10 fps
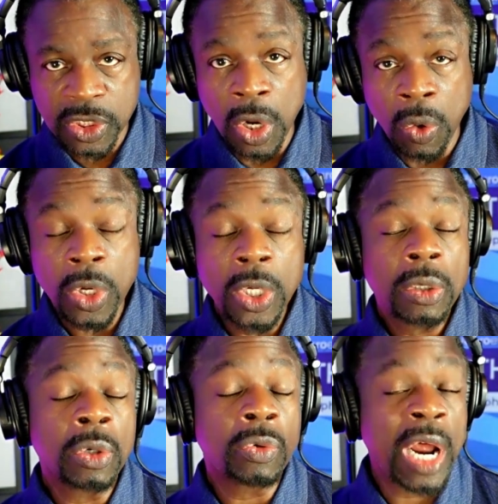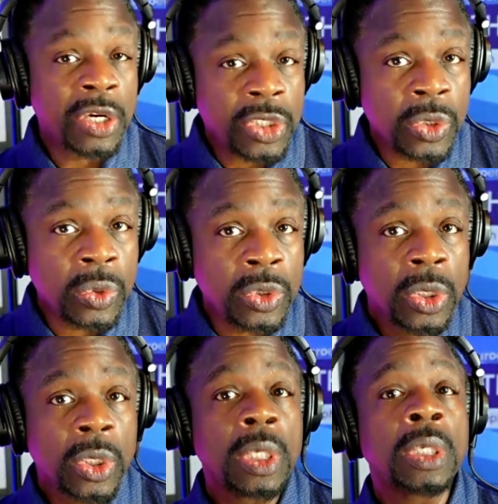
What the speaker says: So gratitude,